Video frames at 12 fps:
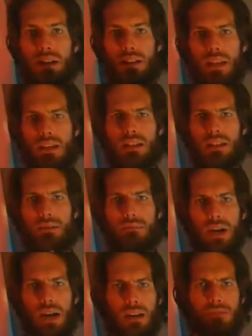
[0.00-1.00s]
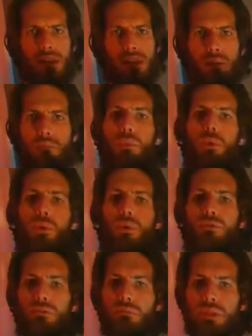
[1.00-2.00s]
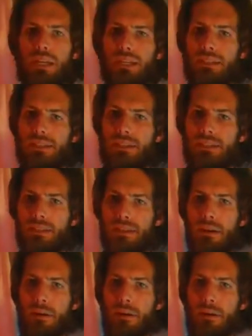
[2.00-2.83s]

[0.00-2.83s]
that keep kind of getting moved places.